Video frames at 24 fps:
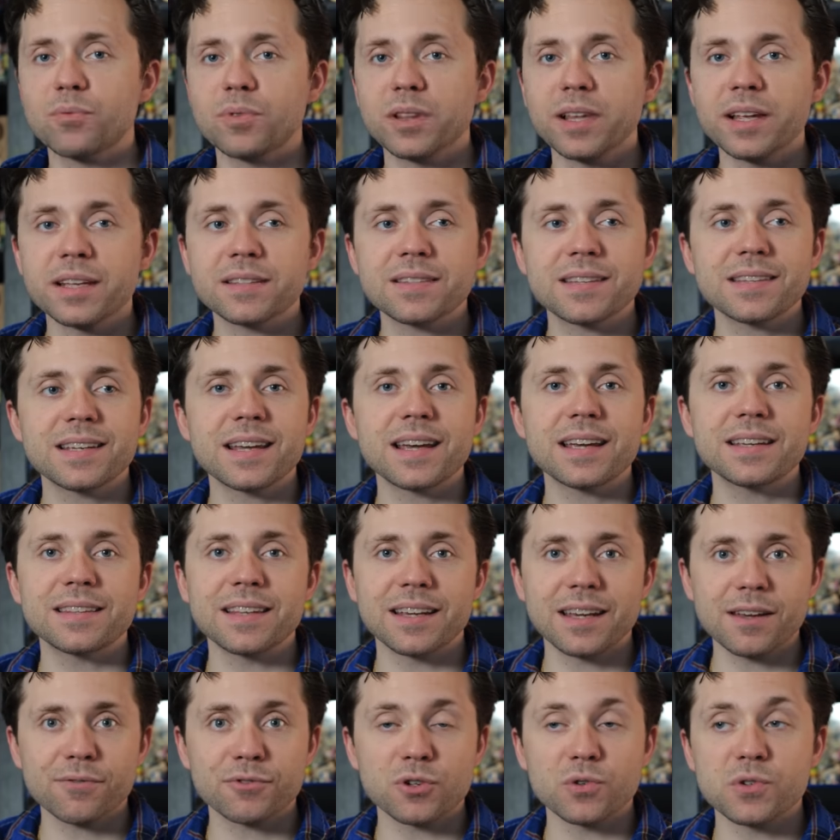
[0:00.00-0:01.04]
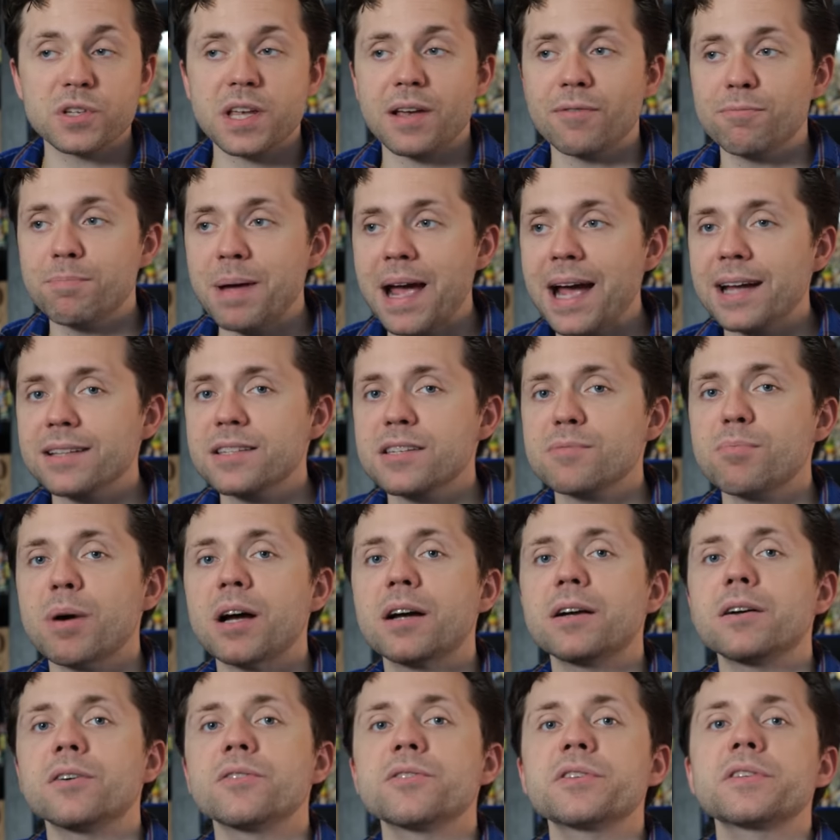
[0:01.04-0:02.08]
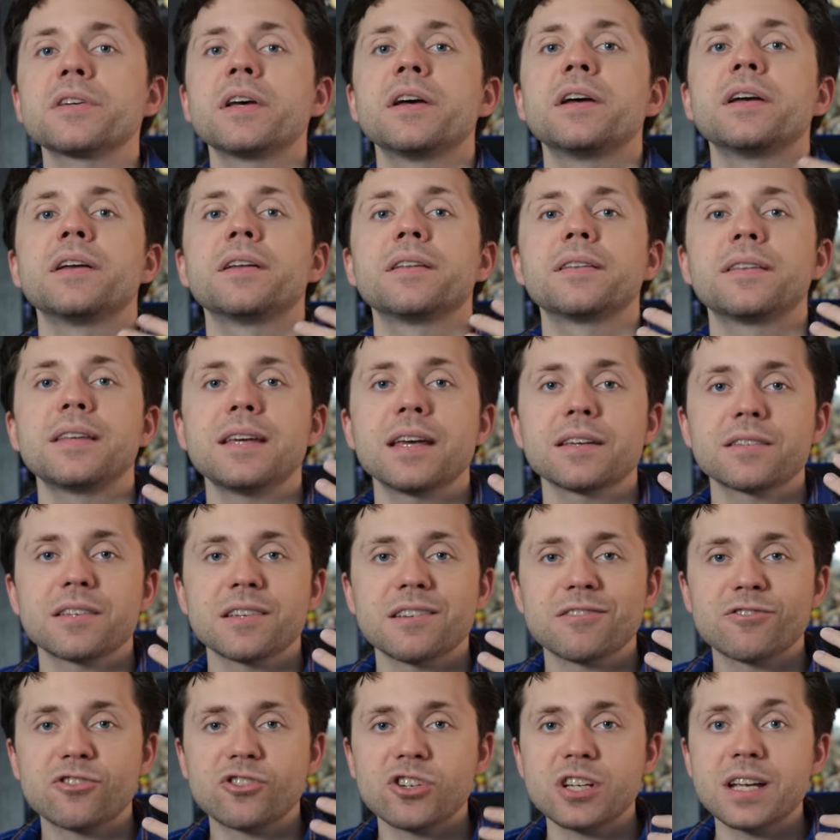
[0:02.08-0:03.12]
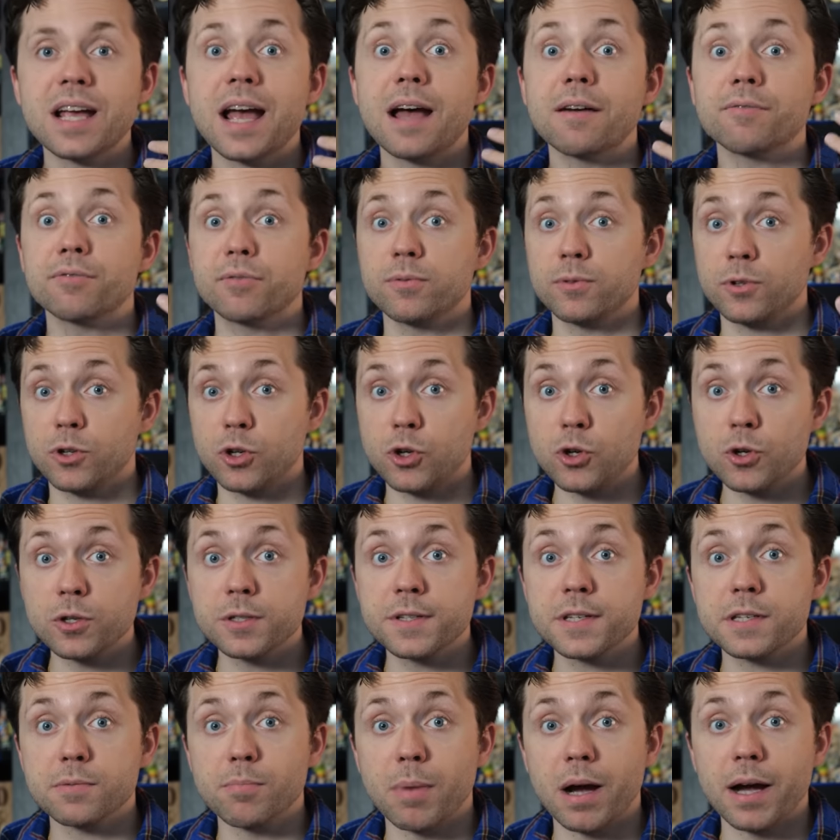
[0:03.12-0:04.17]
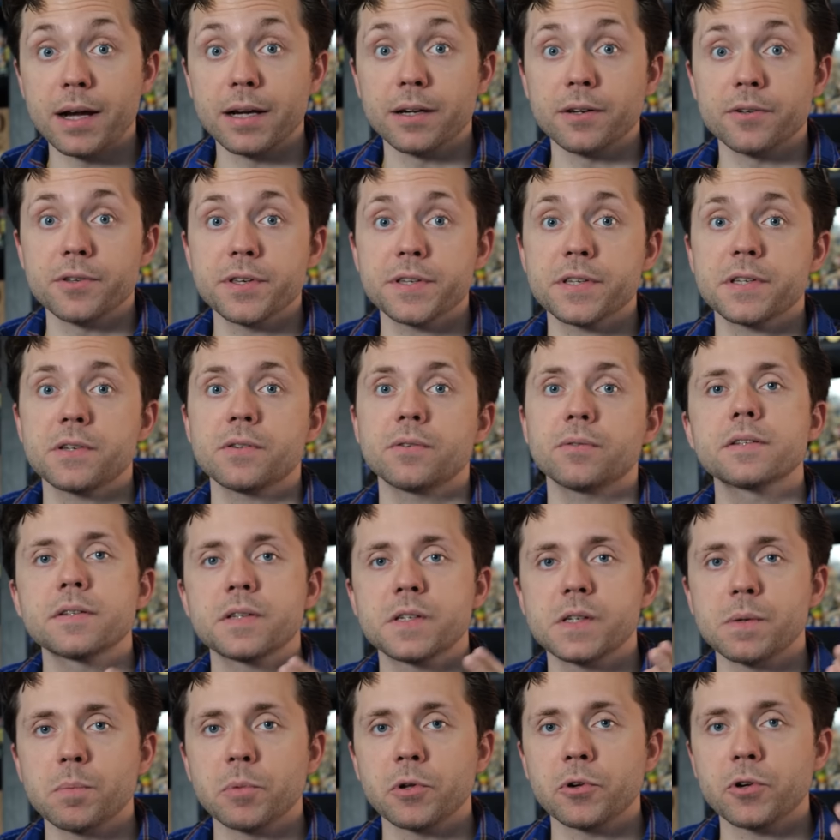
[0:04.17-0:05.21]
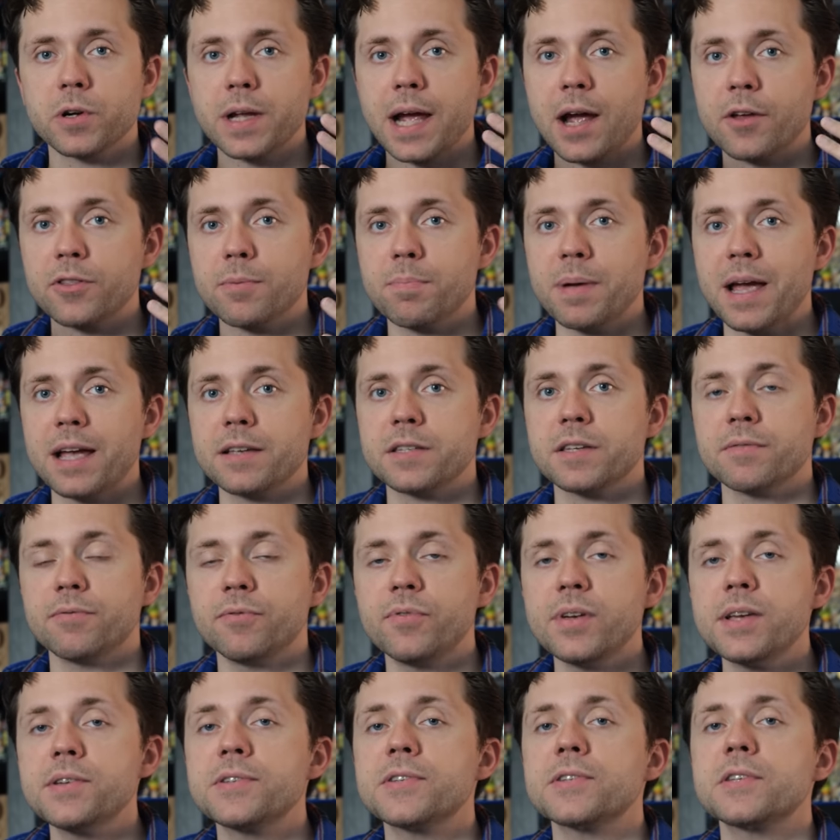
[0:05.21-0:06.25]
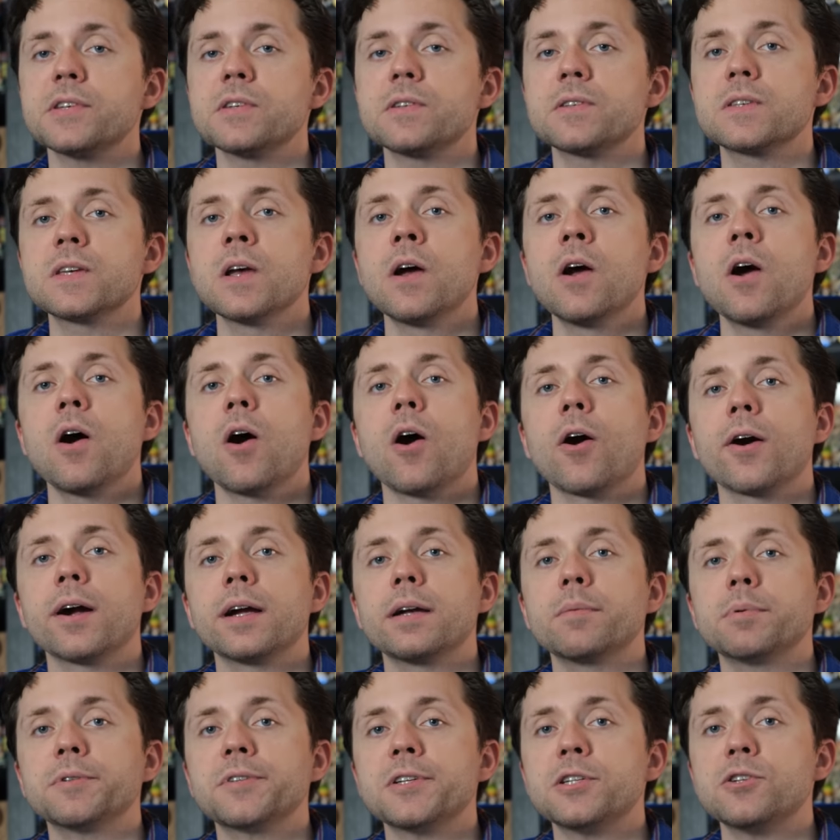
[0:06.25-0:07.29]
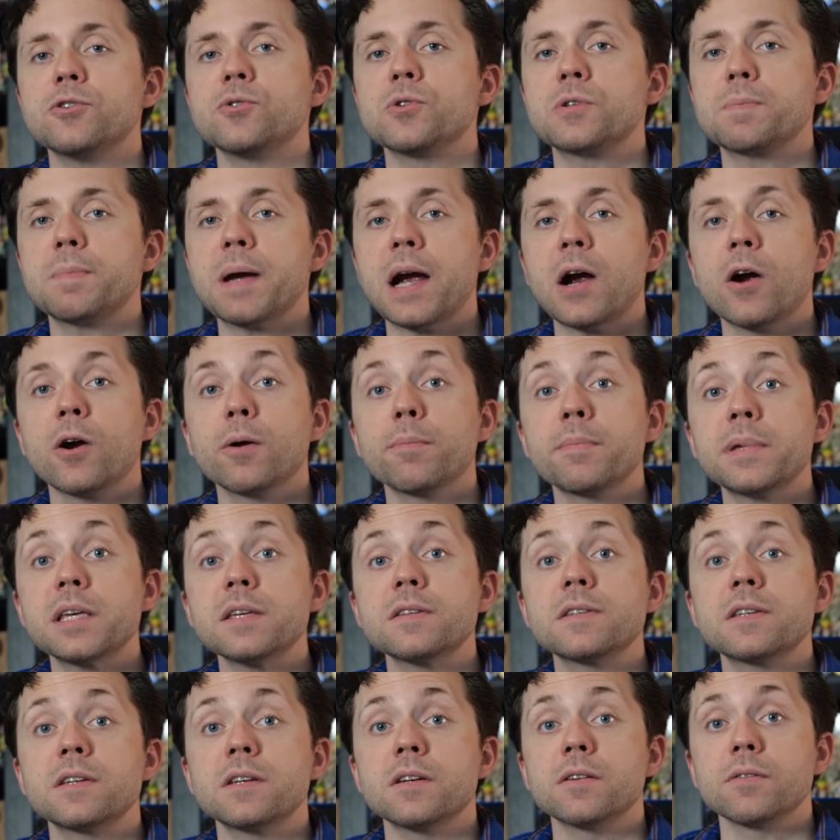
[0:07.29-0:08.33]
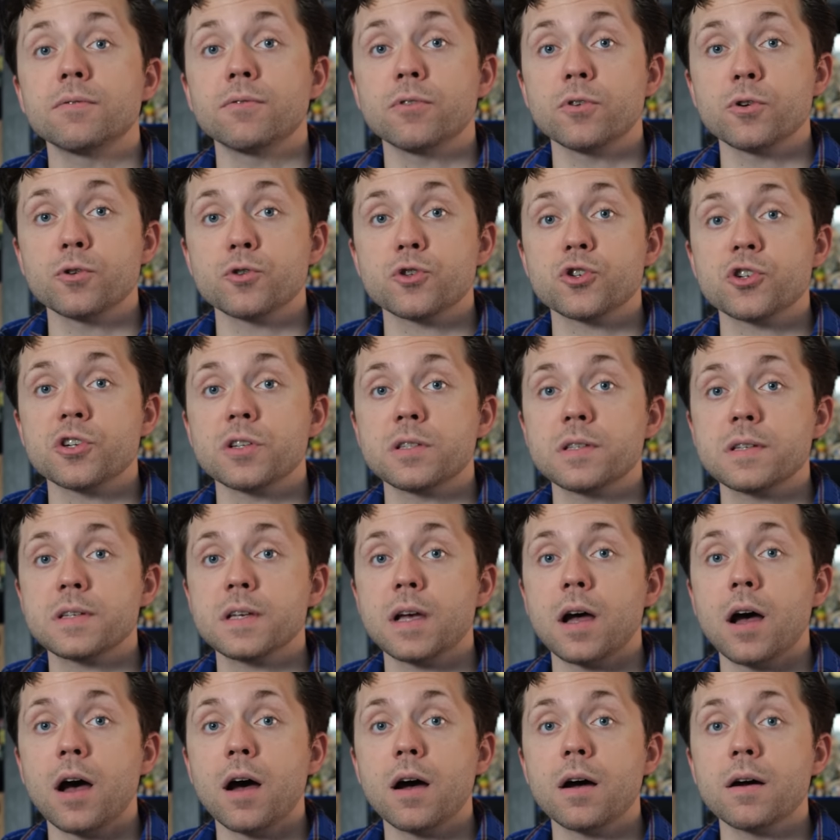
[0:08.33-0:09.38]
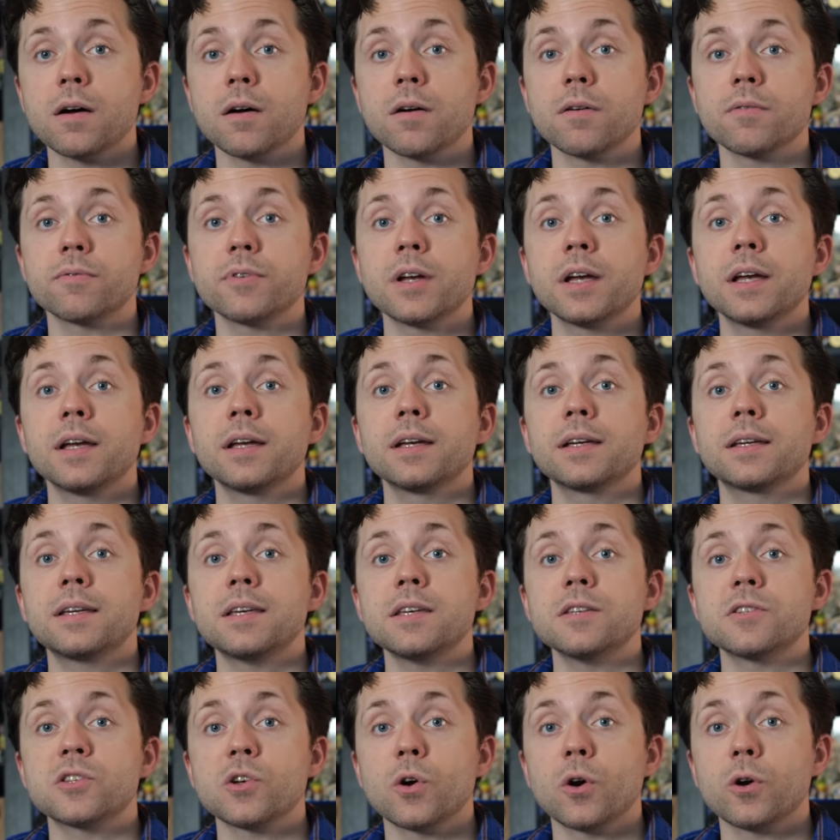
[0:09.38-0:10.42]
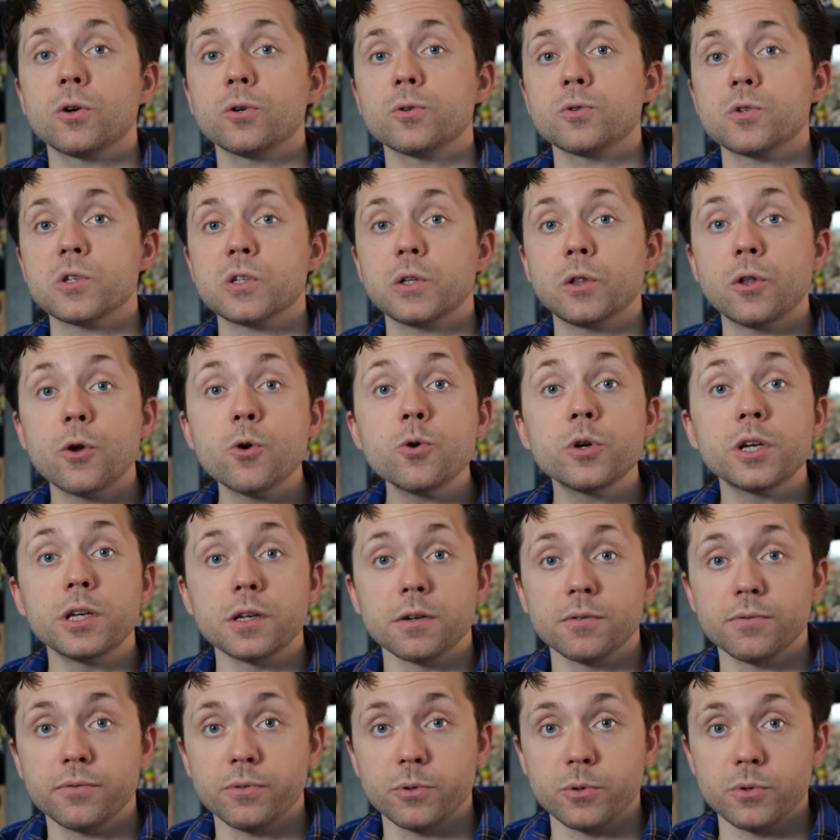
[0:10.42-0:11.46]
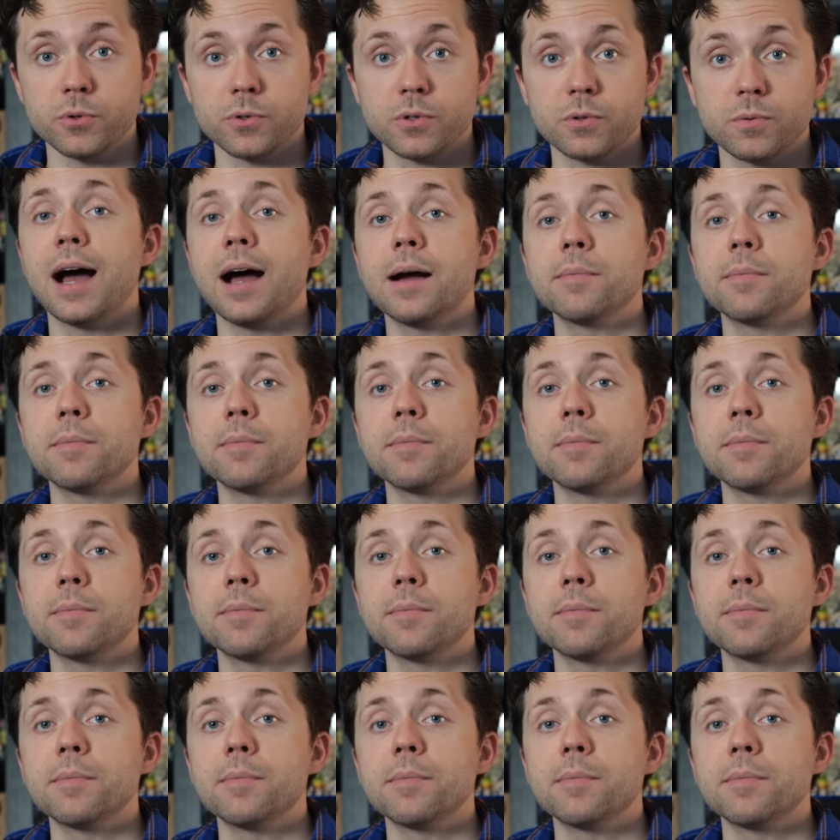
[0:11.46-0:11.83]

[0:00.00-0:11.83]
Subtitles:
let's say the gifters have bad smiles, the SSG have good smiles, similar to how the pacifistas are able to use paramecia versions of Kizaru's Logia fruit.